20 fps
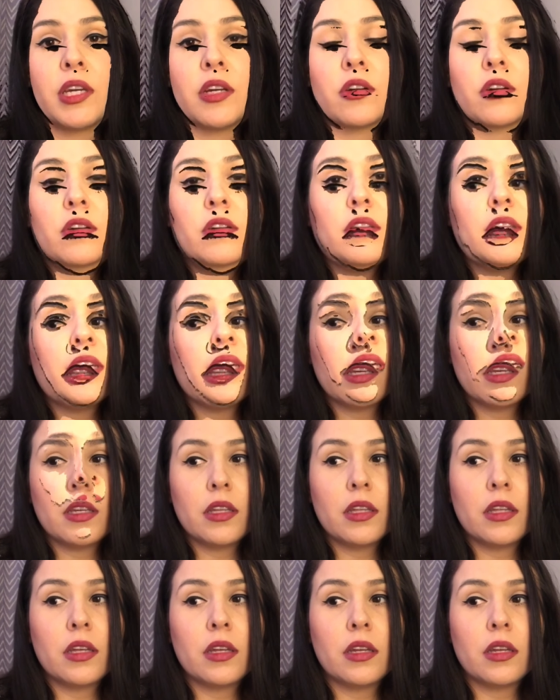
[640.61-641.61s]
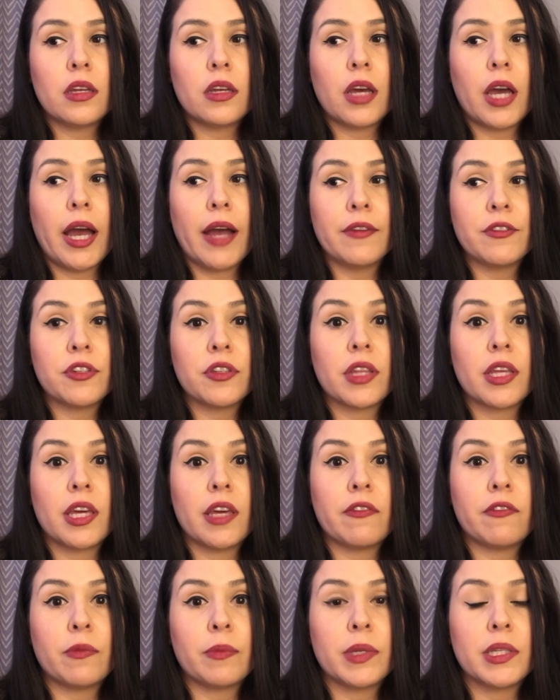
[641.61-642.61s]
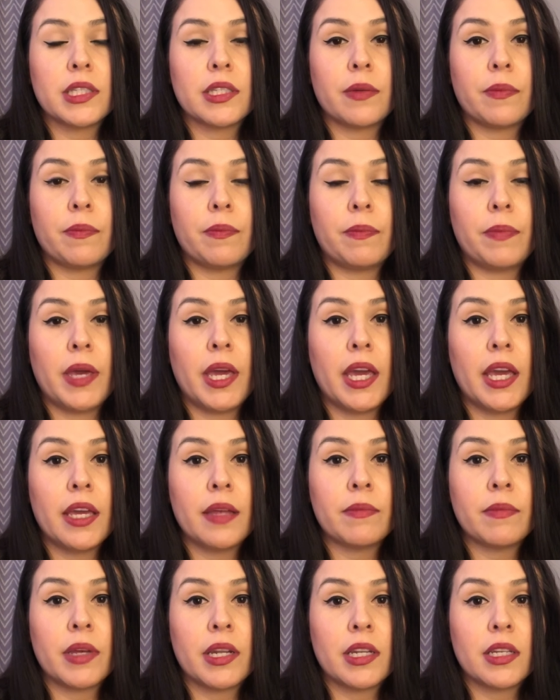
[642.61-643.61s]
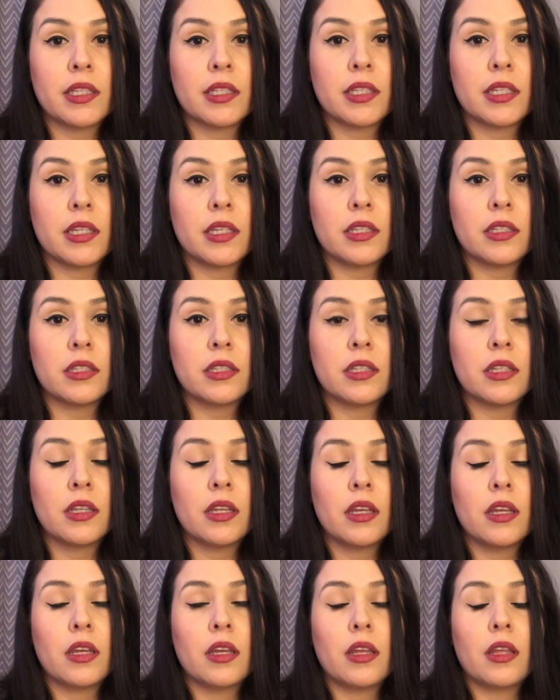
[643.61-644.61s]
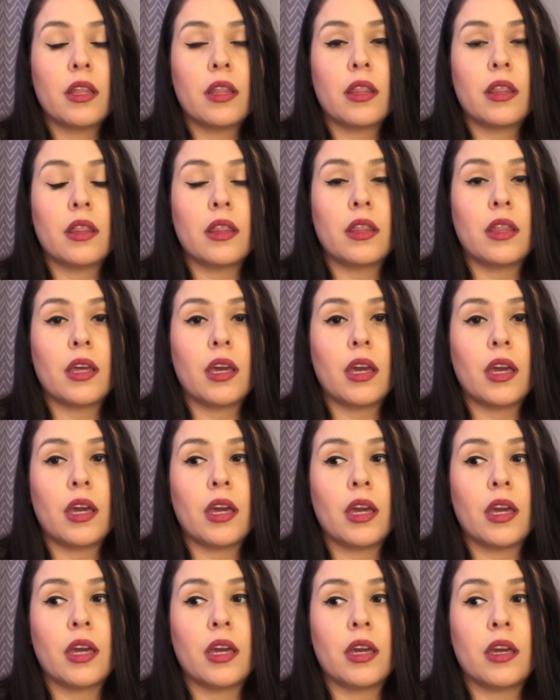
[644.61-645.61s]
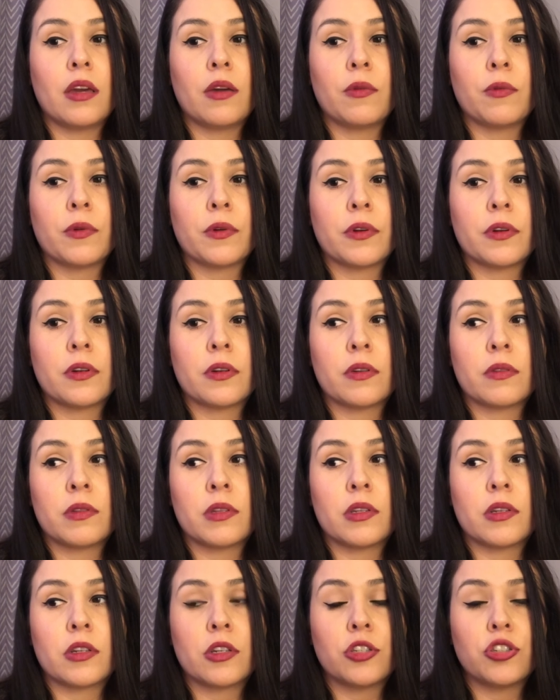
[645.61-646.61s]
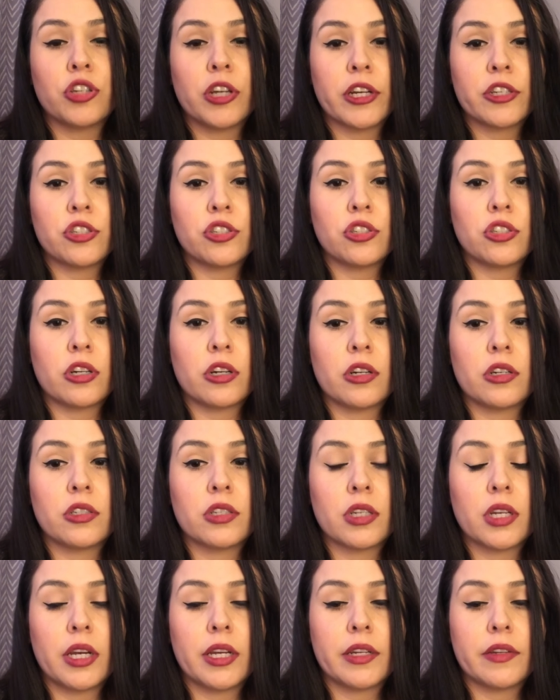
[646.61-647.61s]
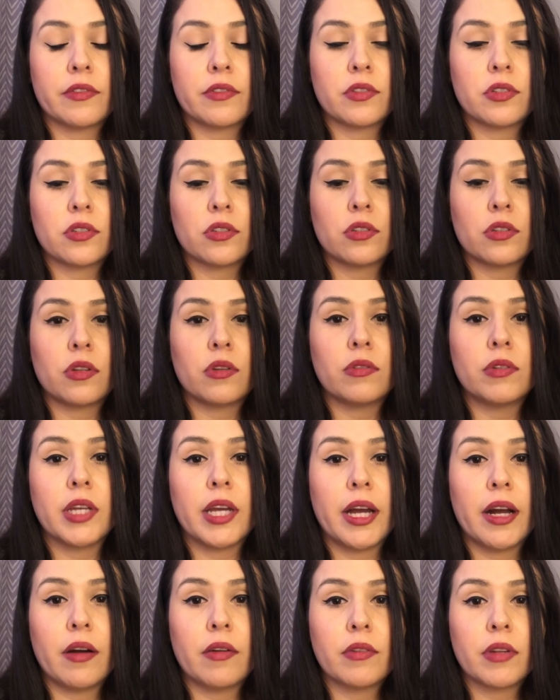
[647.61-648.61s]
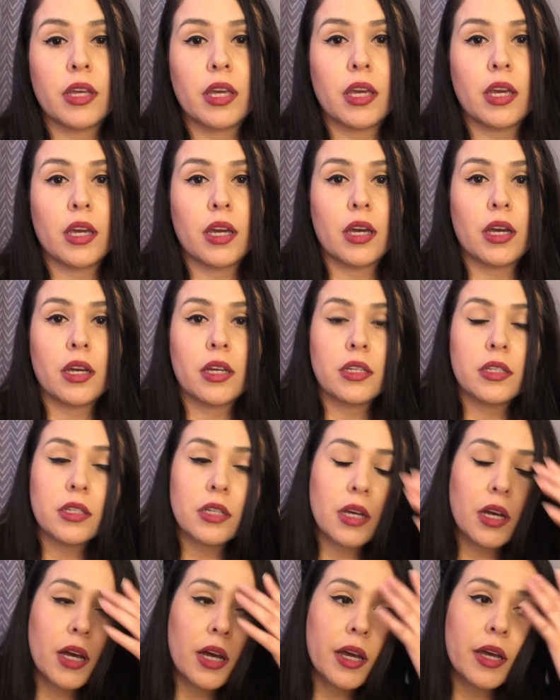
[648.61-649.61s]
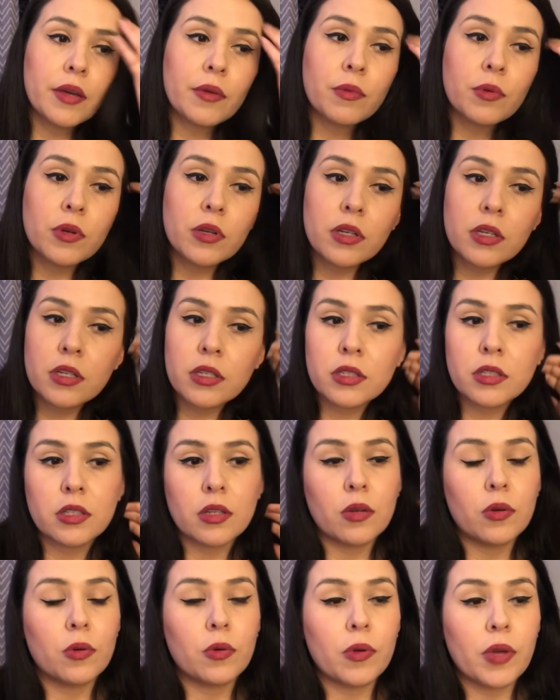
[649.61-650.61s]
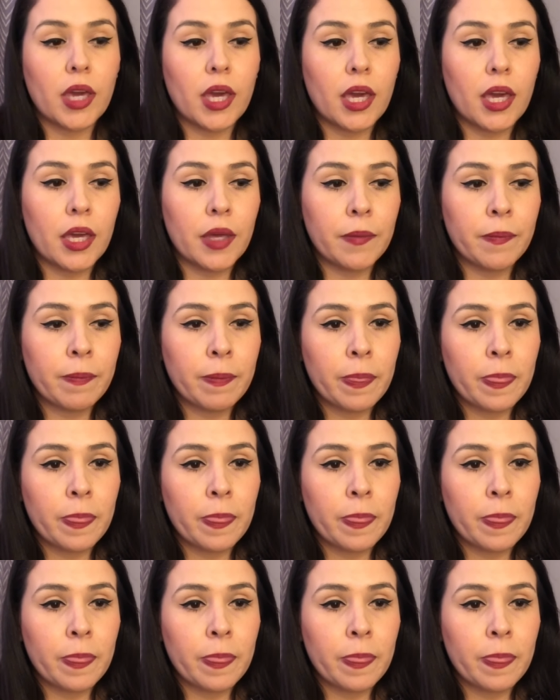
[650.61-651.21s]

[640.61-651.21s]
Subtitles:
Finally, after they given me some pain medicines, the contractions started to kind of slow down, and I was okay.